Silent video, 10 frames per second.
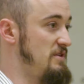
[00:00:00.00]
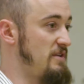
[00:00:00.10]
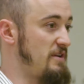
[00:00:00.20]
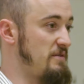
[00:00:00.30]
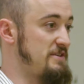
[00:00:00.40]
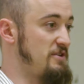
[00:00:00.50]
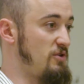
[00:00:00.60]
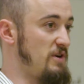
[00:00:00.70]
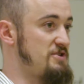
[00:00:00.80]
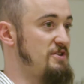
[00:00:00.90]
going to ask you a
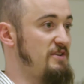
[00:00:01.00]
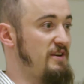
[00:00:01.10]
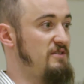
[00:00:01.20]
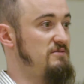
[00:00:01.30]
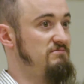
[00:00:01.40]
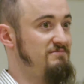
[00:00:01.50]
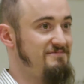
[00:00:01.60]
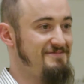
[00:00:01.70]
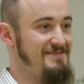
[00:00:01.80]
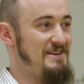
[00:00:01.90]
question like,
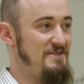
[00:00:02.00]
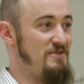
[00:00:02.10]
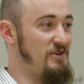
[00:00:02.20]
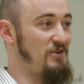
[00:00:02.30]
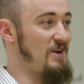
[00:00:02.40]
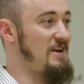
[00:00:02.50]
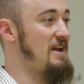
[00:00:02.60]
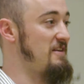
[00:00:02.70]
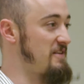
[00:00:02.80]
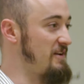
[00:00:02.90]
if you could create
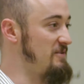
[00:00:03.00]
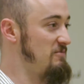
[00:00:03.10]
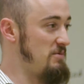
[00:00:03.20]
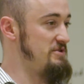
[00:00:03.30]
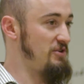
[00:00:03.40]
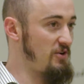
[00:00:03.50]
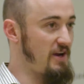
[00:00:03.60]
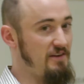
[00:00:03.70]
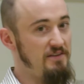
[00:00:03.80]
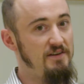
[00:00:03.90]
anything, what would you
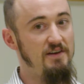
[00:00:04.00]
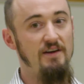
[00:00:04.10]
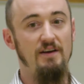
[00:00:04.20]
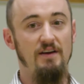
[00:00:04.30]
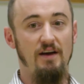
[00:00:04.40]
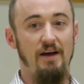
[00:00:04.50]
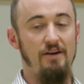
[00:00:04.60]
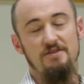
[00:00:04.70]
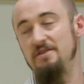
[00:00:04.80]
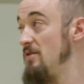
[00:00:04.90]
create? And
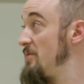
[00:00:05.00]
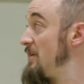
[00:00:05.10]
also there'll be a